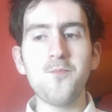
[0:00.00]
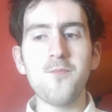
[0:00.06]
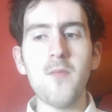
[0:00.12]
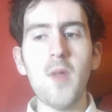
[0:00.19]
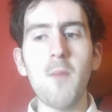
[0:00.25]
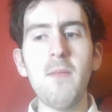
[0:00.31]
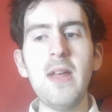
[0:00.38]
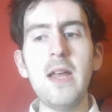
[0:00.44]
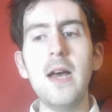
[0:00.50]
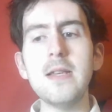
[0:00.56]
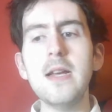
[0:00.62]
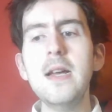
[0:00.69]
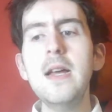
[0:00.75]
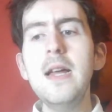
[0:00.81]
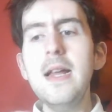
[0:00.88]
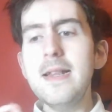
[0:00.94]
Because
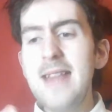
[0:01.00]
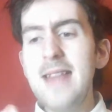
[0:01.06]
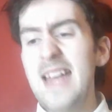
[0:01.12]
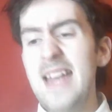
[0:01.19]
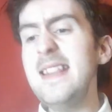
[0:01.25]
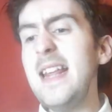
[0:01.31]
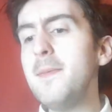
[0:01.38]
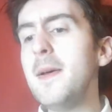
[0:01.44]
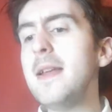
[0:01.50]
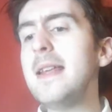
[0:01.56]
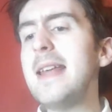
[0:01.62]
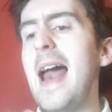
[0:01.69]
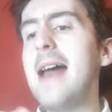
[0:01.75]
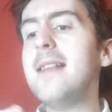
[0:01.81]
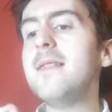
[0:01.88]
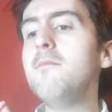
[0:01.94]
this even
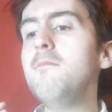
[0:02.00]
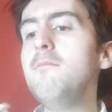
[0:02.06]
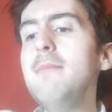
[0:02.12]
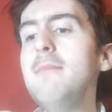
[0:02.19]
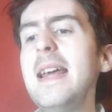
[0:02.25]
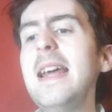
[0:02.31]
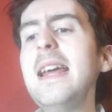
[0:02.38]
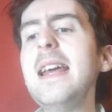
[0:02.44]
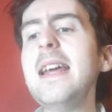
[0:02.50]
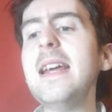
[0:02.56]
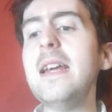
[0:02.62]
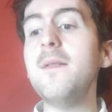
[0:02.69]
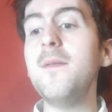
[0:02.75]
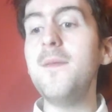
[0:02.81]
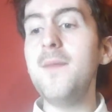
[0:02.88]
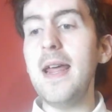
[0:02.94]
gets
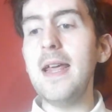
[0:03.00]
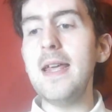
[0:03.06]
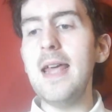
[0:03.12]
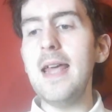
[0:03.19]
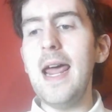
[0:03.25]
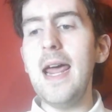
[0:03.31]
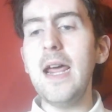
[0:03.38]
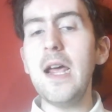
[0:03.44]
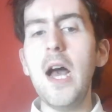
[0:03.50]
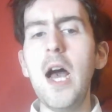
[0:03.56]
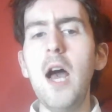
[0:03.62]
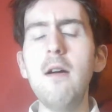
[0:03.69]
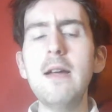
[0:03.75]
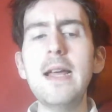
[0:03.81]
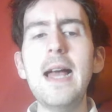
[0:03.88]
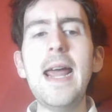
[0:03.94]
me thinking,
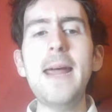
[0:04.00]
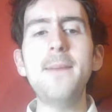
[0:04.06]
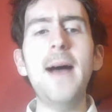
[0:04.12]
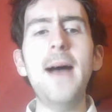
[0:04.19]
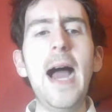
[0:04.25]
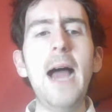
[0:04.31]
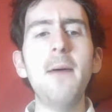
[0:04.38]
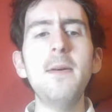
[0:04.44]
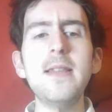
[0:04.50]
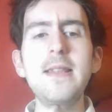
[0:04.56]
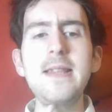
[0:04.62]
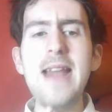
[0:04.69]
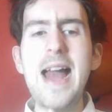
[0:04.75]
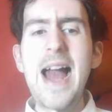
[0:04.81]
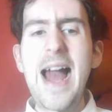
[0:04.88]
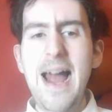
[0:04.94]
okay, if I was
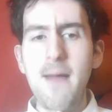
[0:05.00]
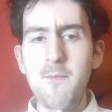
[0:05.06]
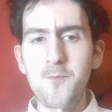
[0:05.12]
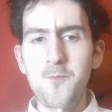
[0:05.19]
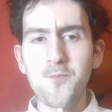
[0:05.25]
them,